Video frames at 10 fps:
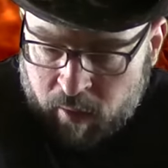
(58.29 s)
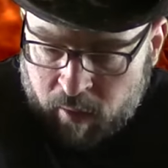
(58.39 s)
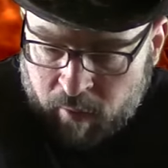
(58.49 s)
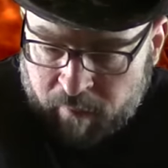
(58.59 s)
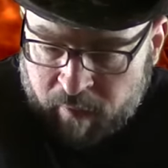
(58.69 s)

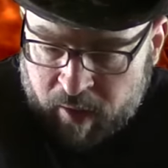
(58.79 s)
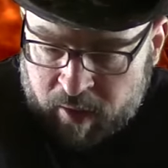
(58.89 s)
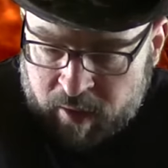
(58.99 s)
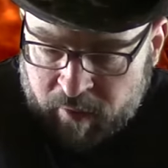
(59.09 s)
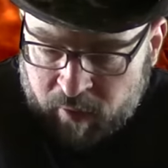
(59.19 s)
a
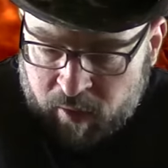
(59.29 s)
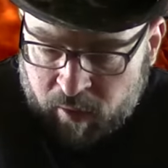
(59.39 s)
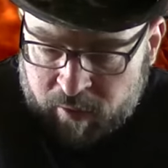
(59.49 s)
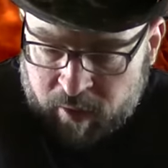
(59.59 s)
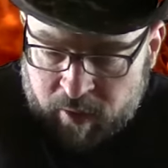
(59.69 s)
very
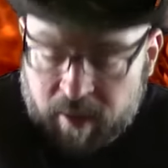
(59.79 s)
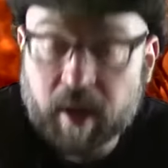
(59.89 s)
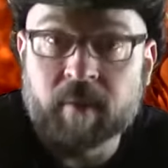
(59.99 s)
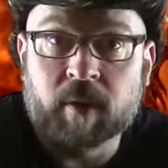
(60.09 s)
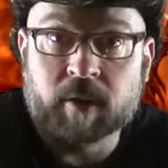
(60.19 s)
difficult
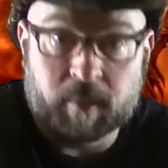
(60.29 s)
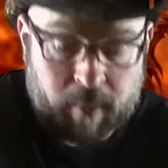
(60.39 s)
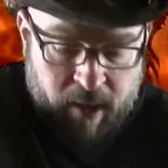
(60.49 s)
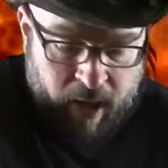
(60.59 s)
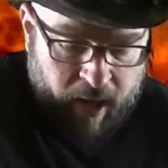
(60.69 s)
endeavor to
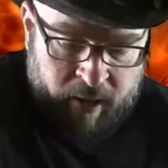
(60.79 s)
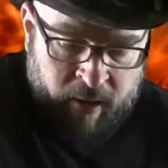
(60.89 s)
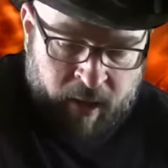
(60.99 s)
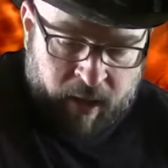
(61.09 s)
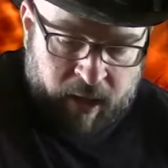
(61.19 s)
be at.
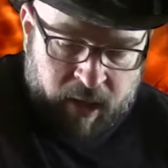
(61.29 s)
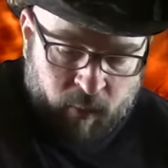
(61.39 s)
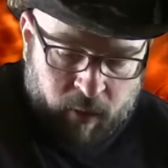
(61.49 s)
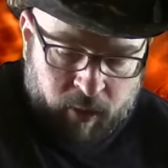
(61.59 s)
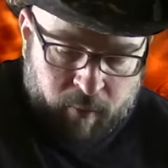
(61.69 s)

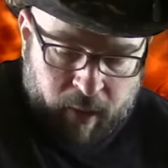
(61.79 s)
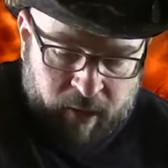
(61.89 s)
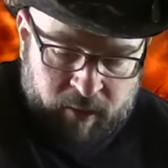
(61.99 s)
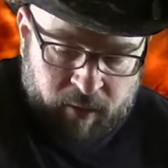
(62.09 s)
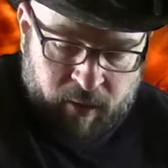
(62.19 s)
Anyone who
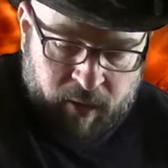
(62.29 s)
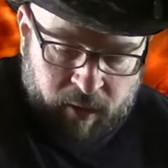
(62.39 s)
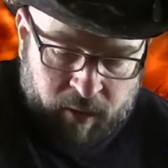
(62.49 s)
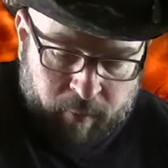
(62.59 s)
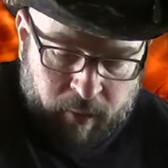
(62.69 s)
makes it to the
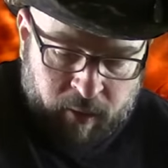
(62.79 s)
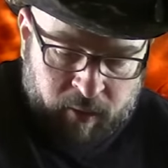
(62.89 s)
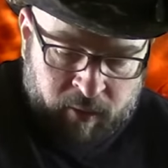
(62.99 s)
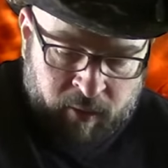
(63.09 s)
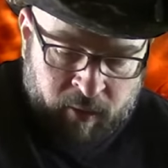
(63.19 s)

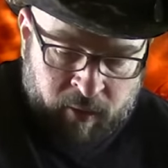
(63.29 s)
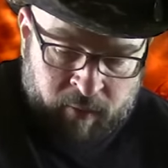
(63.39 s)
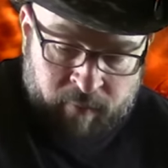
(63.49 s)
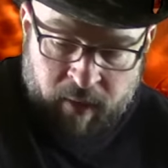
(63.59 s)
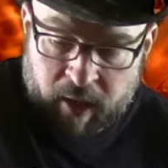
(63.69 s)
Olympics
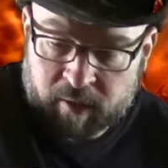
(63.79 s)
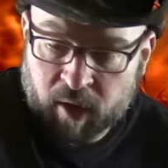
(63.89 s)
has